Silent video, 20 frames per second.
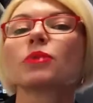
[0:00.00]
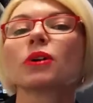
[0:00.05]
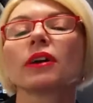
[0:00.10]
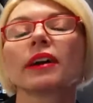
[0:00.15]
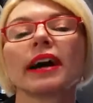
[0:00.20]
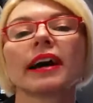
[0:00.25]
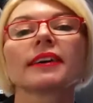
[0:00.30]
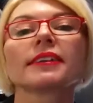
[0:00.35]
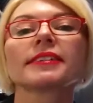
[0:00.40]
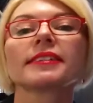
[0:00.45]

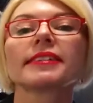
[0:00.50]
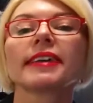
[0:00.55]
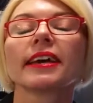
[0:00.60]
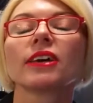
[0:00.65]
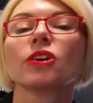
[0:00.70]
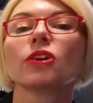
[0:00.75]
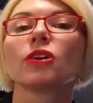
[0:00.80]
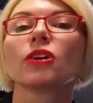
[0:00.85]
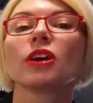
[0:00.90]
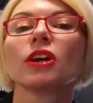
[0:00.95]
products
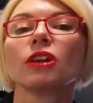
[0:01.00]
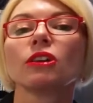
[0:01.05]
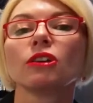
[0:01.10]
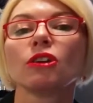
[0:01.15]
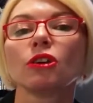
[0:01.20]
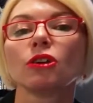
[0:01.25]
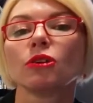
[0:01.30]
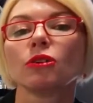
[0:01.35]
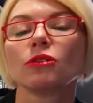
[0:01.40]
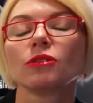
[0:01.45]
that you
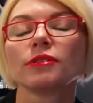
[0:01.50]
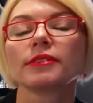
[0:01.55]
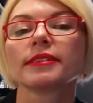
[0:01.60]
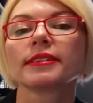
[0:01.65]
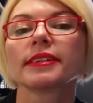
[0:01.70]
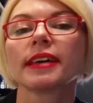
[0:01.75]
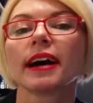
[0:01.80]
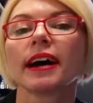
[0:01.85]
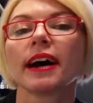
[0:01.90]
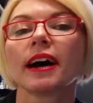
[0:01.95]
can
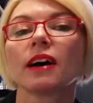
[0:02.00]
use